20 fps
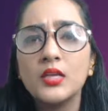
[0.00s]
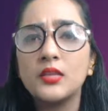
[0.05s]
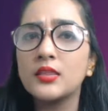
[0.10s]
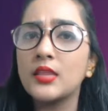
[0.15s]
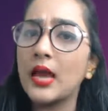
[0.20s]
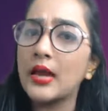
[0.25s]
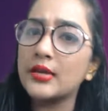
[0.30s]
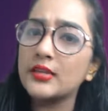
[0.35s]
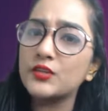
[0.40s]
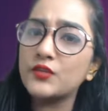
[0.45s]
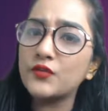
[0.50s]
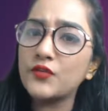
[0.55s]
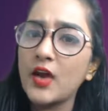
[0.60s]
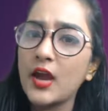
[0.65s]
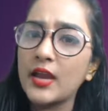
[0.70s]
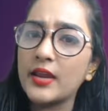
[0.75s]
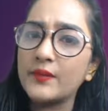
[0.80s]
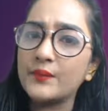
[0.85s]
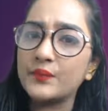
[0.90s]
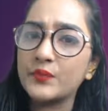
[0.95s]
That is
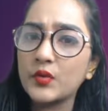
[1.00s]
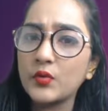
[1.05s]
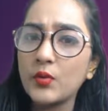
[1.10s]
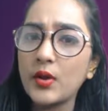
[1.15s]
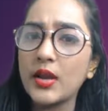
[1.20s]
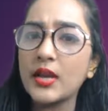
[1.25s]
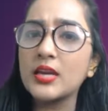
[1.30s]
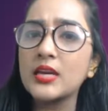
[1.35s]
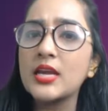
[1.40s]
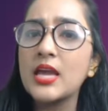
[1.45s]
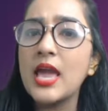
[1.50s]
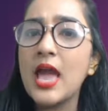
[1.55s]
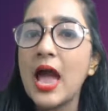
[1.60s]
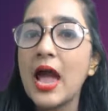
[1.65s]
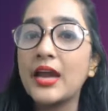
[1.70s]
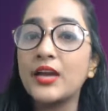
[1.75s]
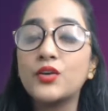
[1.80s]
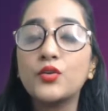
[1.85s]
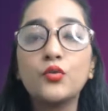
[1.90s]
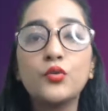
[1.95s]
fine, right?
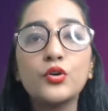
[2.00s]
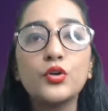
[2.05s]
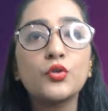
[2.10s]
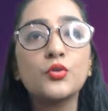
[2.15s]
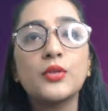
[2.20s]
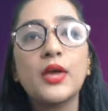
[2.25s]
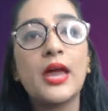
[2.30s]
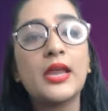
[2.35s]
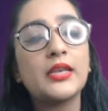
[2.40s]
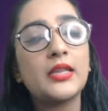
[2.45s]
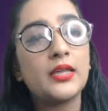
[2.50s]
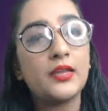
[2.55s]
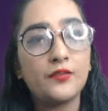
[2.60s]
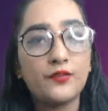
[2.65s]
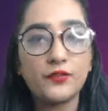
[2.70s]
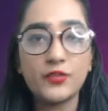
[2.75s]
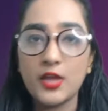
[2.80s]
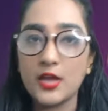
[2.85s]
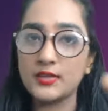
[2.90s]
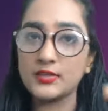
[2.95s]
I told you that
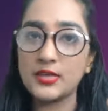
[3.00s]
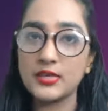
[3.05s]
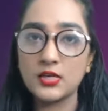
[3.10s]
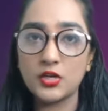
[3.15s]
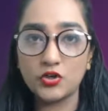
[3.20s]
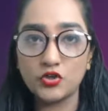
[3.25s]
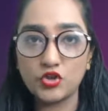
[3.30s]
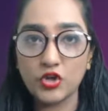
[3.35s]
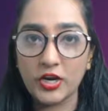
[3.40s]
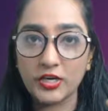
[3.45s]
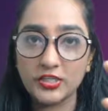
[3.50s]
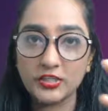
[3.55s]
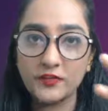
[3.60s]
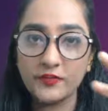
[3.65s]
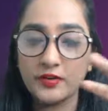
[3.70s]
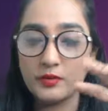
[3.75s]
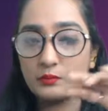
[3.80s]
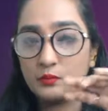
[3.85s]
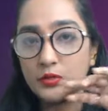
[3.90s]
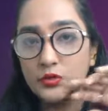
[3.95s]
if there's an
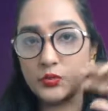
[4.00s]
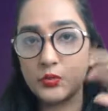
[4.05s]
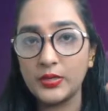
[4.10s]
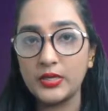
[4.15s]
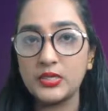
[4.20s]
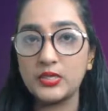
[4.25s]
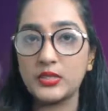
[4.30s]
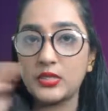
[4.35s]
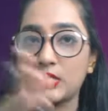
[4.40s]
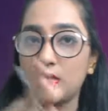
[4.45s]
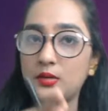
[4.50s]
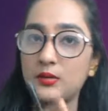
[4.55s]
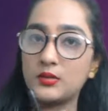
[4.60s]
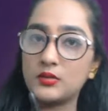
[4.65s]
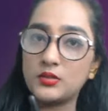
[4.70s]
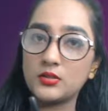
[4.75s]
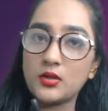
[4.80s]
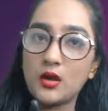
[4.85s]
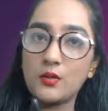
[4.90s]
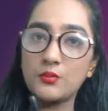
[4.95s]
adjective in between the
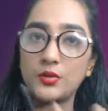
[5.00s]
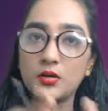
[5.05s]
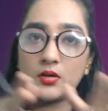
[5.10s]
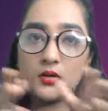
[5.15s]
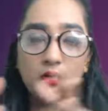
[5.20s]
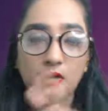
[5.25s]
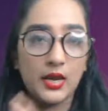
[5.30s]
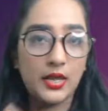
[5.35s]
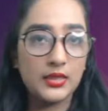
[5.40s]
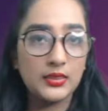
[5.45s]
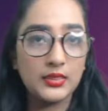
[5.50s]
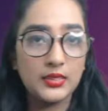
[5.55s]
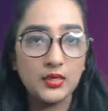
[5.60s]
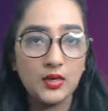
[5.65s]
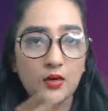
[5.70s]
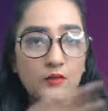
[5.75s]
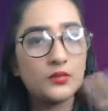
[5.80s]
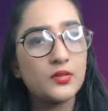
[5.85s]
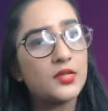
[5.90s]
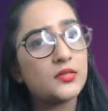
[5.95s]
determiner and the
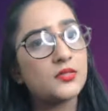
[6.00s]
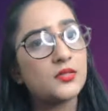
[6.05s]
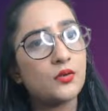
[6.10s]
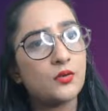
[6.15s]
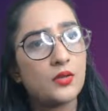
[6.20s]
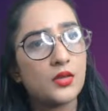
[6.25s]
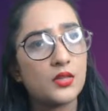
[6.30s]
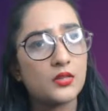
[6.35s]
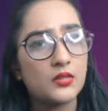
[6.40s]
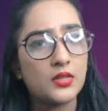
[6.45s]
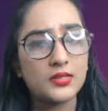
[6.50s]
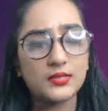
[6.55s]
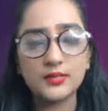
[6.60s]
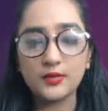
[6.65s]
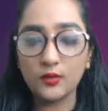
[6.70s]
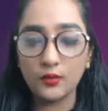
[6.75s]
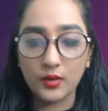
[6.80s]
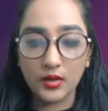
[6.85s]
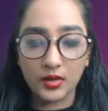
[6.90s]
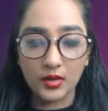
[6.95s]
noun, that's okay. That's
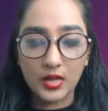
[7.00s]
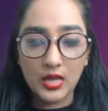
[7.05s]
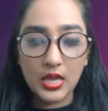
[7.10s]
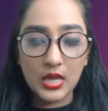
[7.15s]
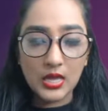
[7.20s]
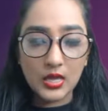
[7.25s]
okay.